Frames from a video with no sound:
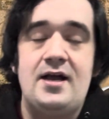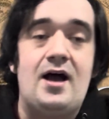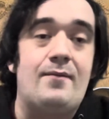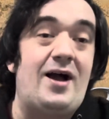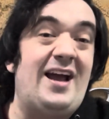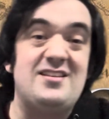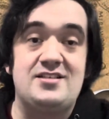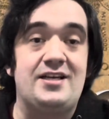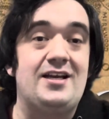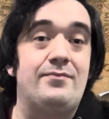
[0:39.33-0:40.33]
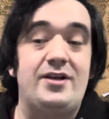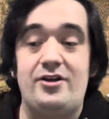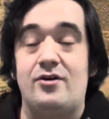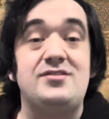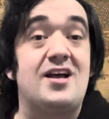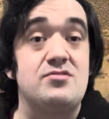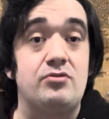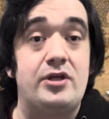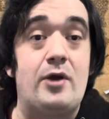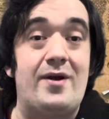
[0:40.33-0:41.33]
I hate saying it, but it does
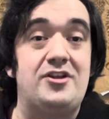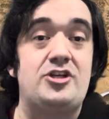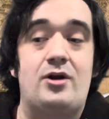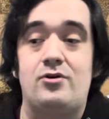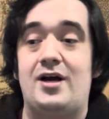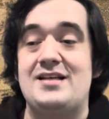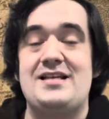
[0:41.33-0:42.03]
really help out the channel, guys.